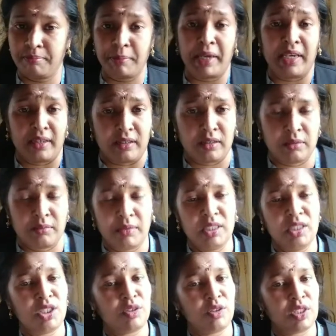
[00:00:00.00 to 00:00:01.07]
Pained
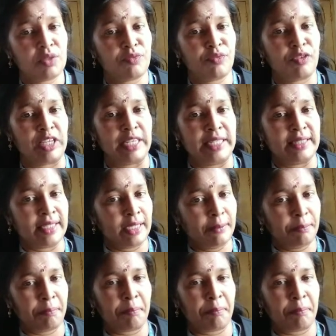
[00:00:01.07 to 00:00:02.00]
means she is feeling that